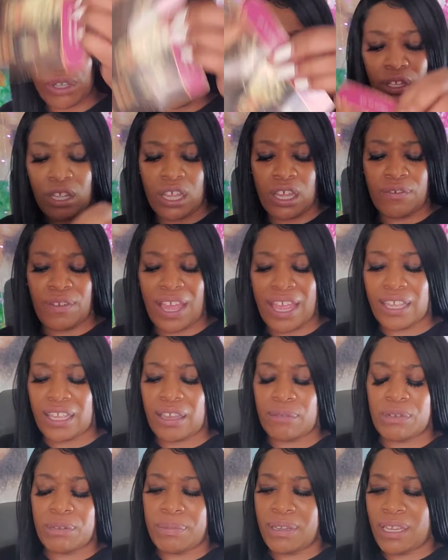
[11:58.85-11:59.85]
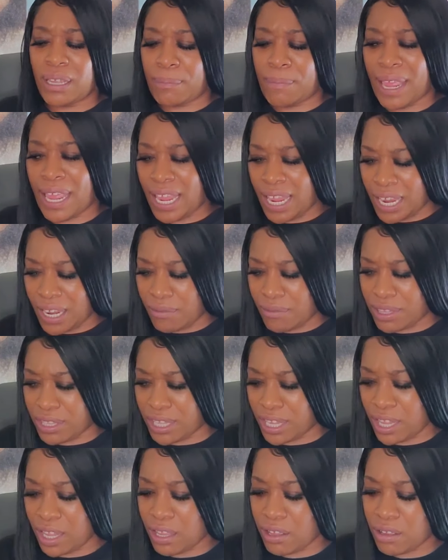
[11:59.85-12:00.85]
real love. I ain't come to be a maid. What
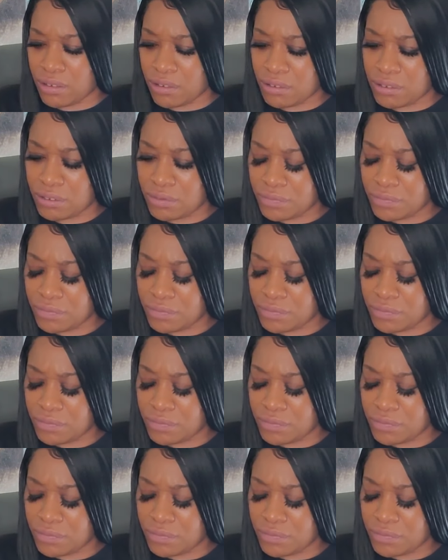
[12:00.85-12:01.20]
the hell?